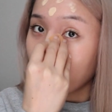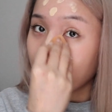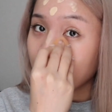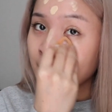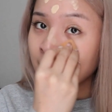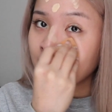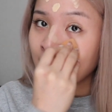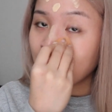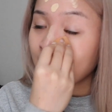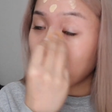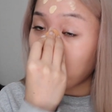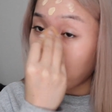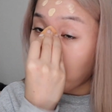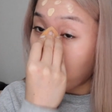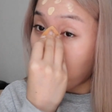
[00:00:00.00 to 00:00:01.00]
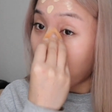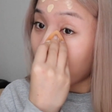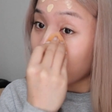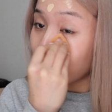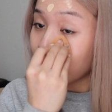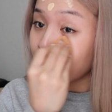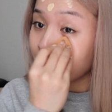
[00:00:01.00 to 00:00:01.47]
And again,
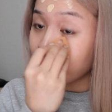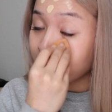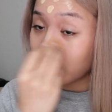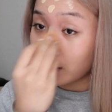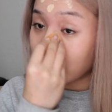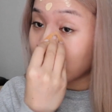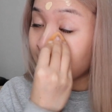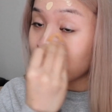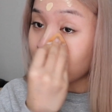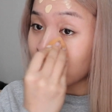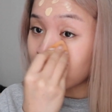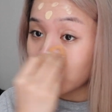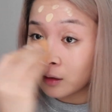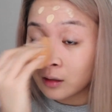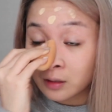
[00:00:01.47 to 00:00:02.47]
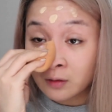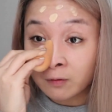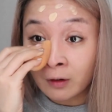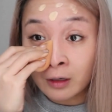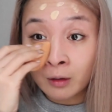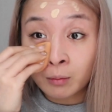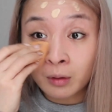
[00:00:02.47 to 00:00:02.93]
and I think it's
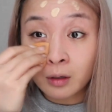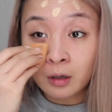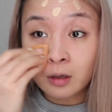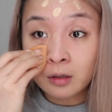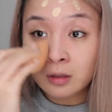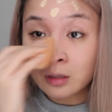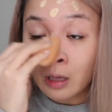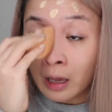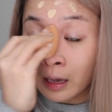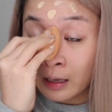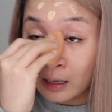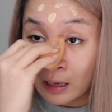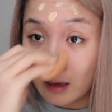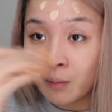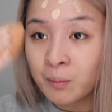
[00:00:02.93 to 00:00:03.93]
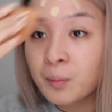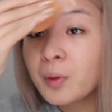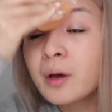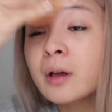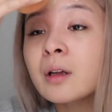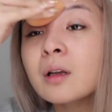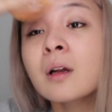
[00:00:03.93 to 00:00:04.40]
funny because I can't
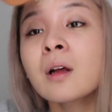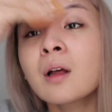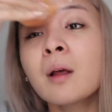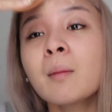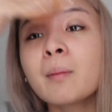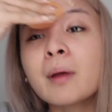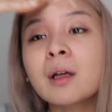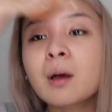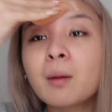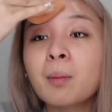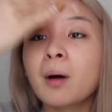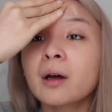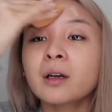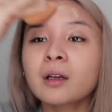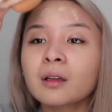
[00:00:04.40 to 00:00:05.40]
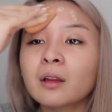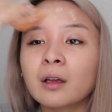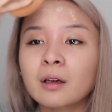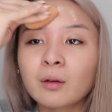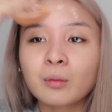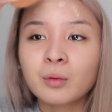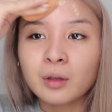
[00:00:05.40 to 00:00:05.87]
put makeup on in
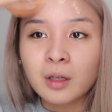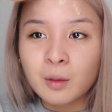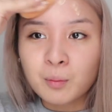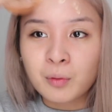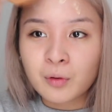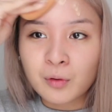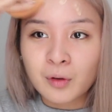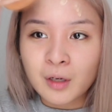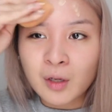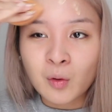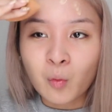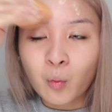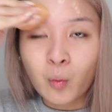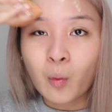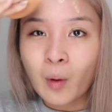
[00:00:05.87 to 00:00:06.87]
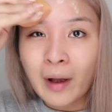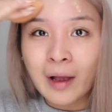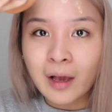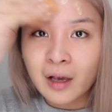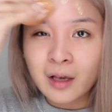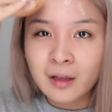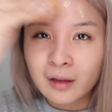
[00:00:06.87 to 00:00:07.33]
like a really pretty
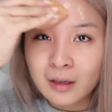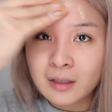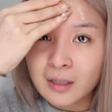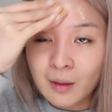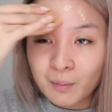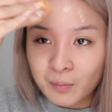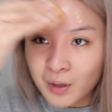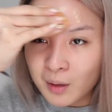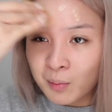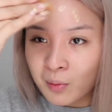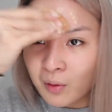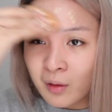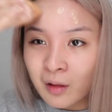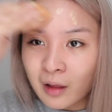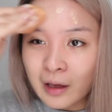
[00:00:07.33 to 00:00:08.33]
way like some people.